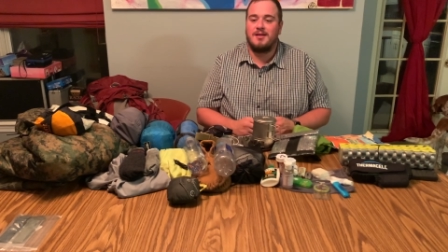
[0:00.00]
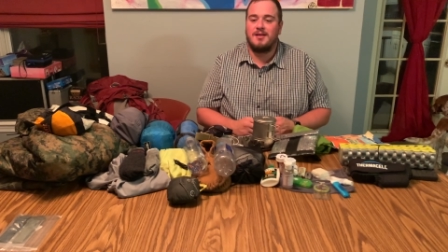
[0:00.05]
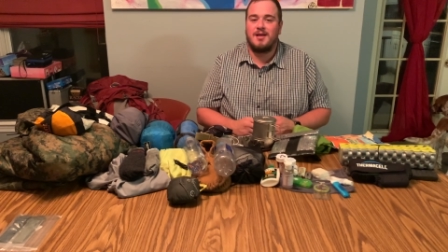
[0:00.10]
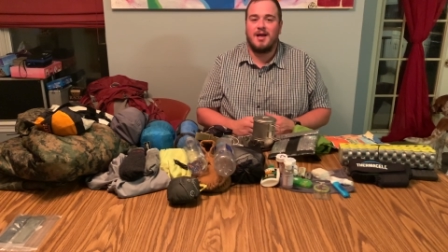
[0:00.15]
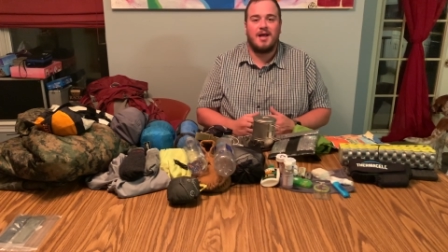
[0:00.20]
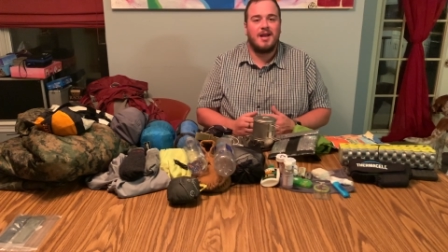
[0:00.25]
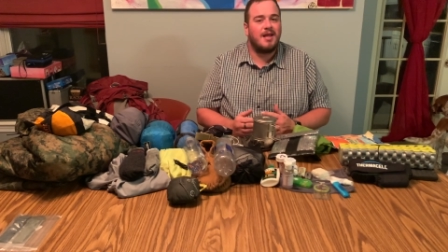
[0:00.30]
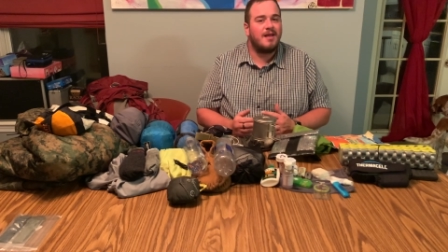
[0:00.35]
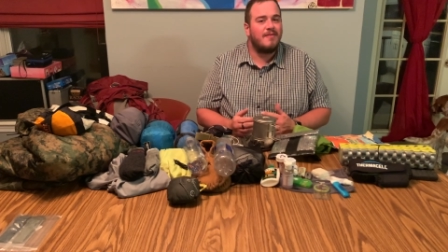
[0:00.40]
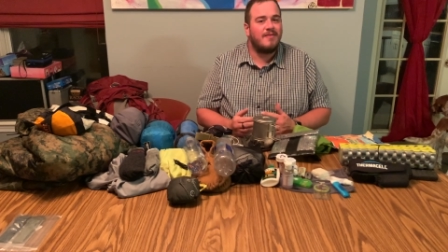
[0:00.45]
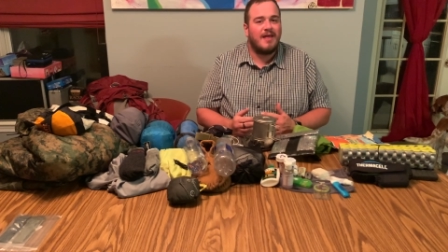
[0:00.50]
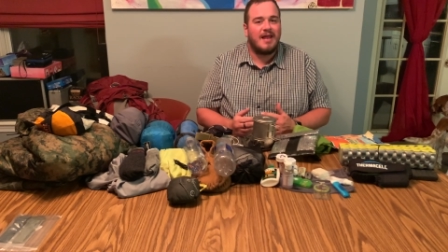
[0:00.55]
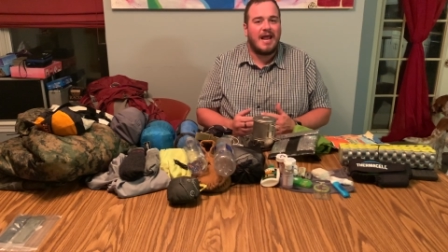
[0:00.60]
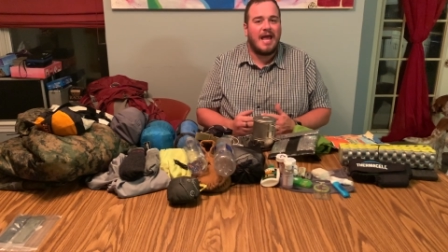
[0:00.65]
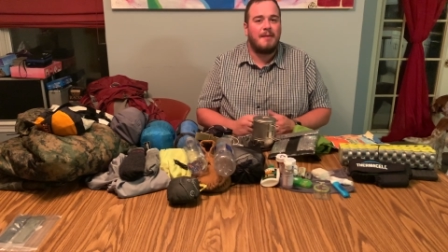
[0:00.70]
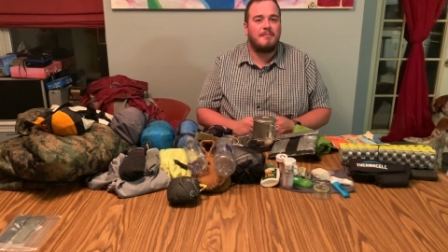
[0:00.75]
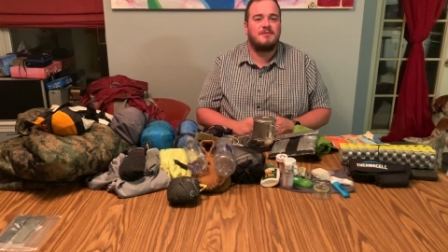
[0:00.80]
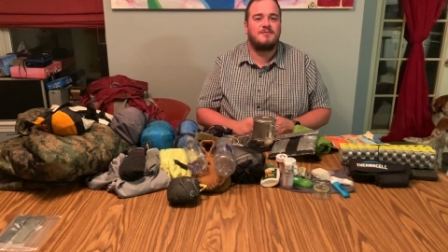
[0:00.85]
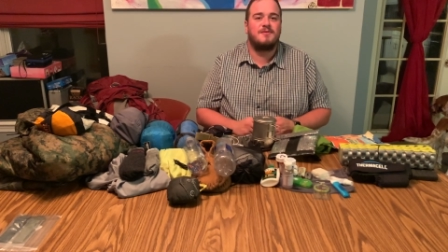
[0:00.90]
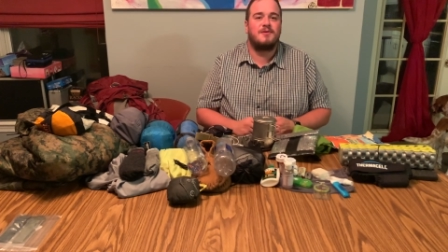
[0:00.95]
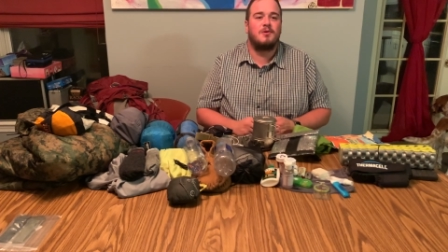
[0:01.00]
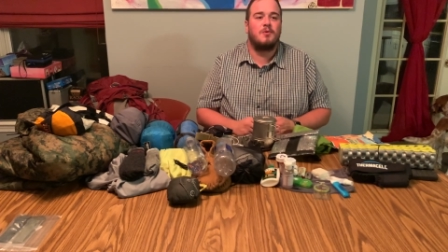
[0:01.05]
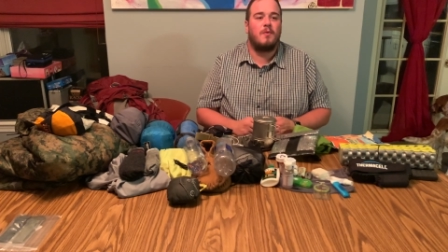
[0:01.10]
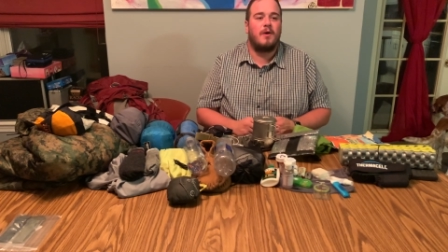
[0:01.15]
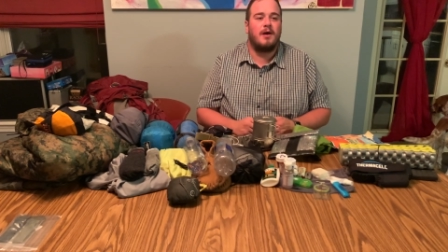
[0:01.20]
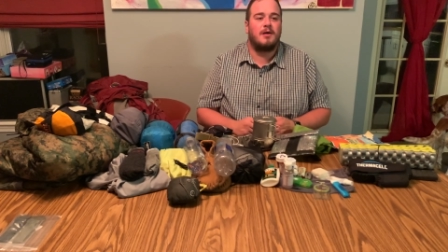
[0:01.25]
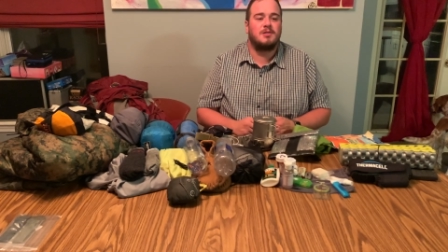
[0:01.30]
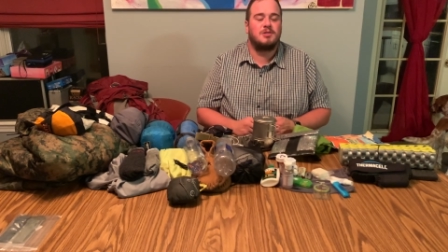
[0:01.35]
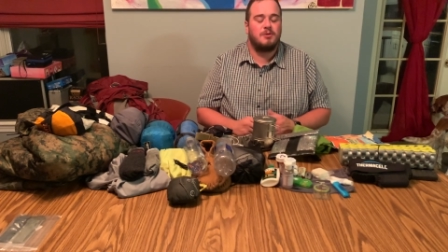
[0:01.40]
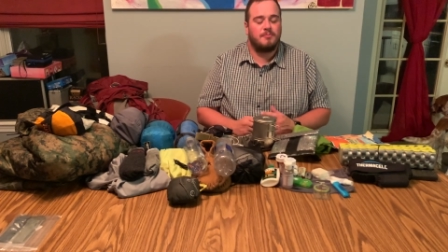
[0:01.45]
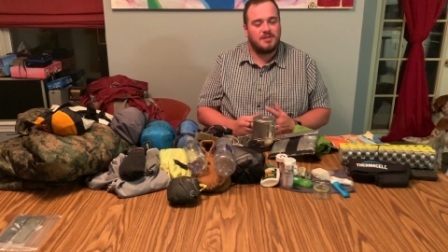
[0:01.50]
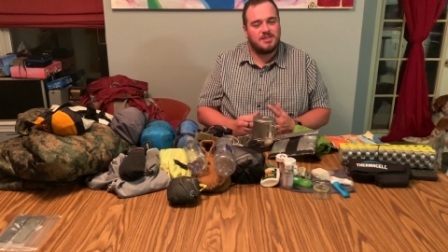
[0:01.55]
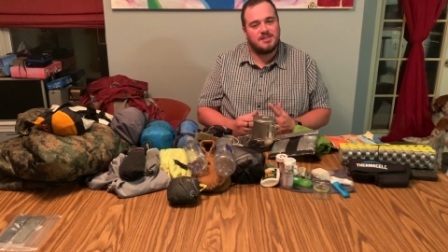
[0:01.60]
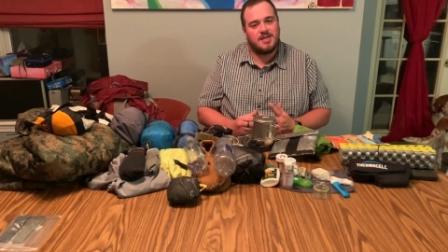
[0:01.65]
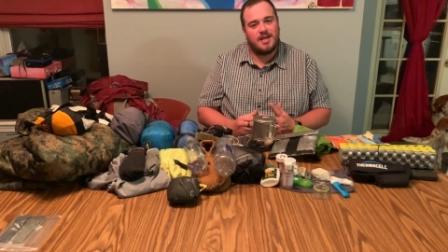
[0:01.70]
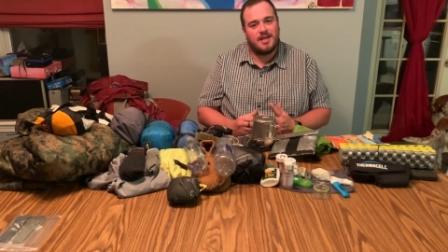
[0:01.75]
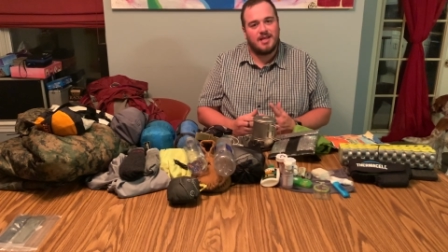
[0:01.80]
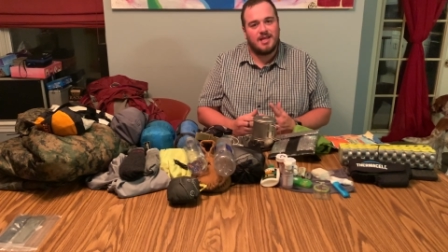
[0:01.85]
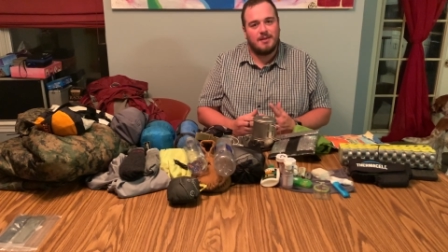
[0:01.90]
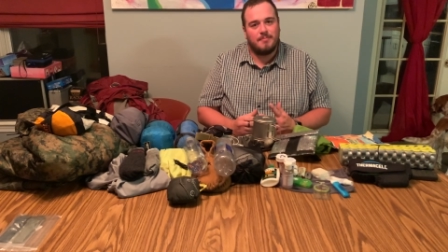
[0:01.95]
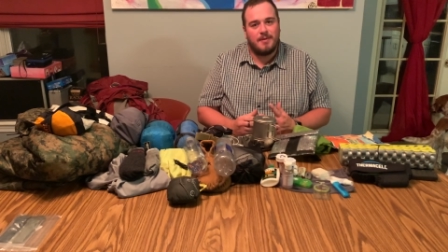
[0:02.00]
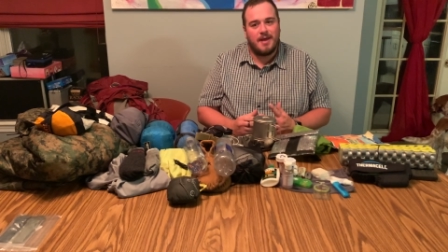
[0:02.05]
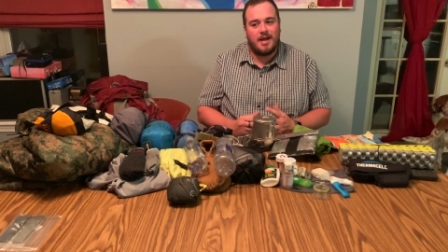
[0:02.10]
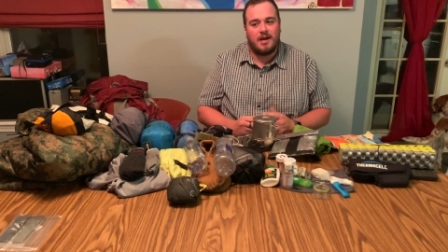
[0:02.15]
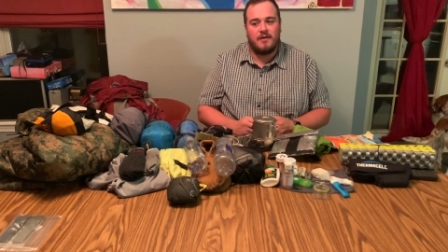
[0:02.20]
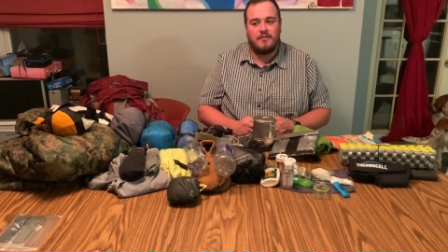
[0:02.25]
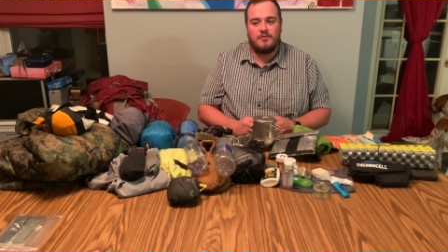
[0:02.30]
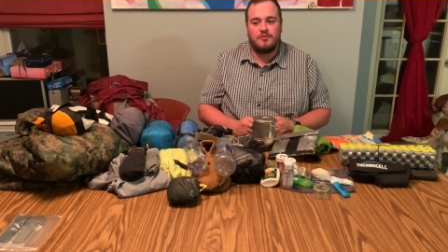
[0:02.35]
kind of in that atmosphere in a while, so I'm excited to get back on the